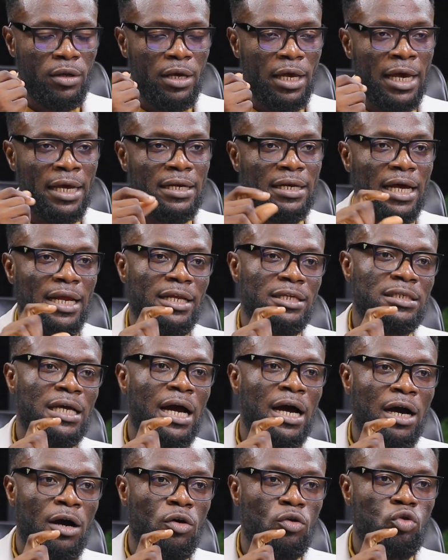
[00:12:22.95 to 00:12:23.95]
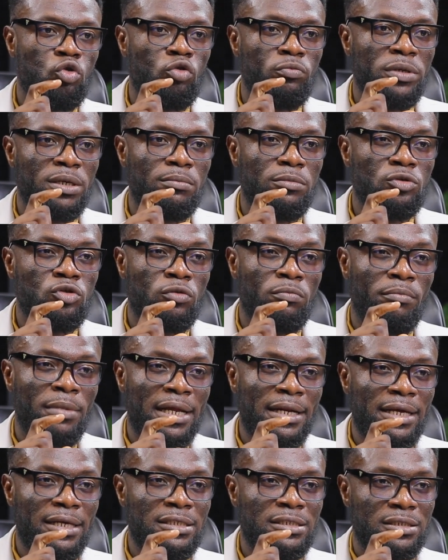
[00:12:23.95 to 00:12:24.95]
And that is how you'll be able to
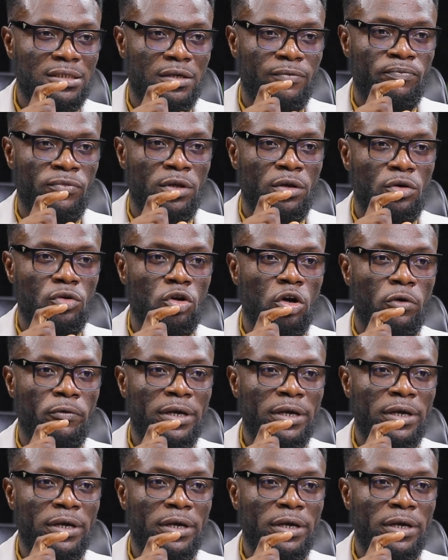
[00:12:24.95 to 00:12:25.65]
manage your